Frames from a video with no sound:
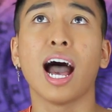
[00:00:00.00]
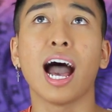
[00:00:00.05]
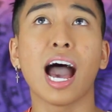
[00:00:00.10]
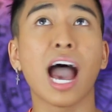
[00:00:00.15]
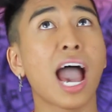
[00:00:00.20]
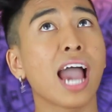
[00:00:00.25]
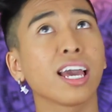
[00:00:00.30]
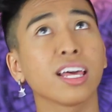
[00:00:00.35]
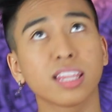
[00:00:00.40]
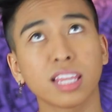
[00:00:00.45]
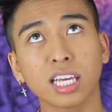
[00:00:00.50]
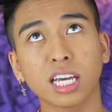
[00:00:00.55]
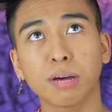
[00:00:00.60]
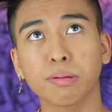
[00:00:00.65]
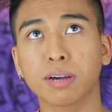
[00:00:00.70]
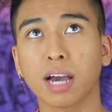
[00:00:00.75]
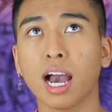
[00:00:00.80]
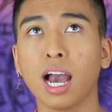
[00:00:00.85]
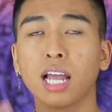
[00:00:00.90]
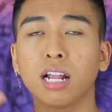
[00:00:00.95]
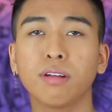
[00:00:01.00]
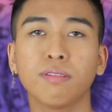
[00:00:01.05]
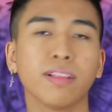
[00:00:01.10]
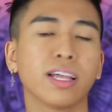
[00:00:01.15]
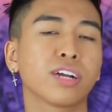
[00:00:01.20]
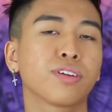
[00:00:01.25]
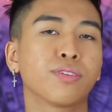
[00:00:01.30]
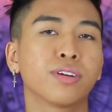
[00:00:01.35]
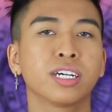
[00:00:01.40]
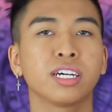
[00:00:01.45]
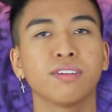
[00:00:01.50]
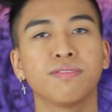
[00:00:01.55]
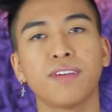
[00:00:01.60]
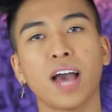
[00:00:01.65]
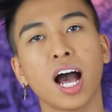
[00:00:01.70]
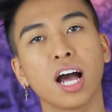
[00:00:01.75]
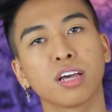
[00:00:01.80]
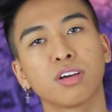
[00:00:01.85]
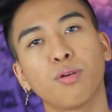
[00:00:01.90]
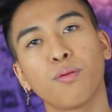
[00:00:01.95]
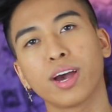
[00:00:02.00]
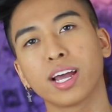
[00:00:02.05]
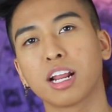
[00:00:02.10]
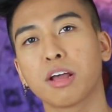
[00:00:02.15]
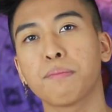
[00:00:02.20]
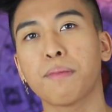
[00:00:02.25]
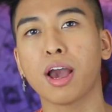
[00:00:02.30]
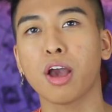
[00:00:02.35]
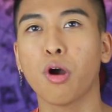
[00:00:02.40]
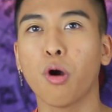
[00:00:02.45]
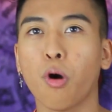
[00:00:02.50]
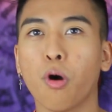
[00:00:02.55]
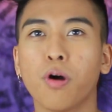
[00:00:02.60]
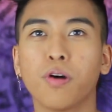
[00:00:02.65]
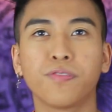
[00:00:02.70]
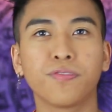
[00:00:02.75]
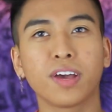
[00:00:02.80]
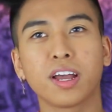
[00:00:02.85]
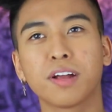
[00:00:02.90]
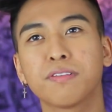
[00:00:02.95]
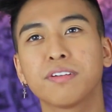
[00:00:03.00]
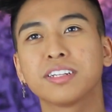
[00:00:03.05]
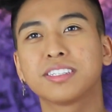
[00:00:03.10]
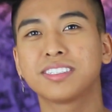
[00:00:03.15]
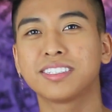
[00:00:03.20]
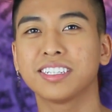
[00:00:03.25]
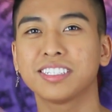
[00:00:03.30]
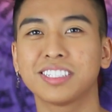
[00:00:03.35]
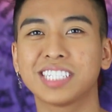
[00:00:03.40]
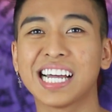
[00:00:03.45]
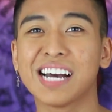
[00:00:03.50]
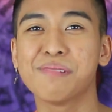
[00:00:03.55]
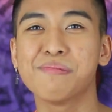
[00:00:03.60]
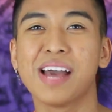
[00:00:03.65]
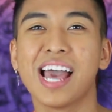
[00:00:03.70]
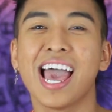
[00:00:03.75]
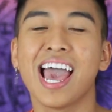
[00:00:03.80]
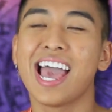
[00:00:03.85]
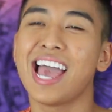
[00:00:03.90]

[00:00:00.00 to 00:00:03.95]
I think I'm kind of like reevaluating my whole favorite system,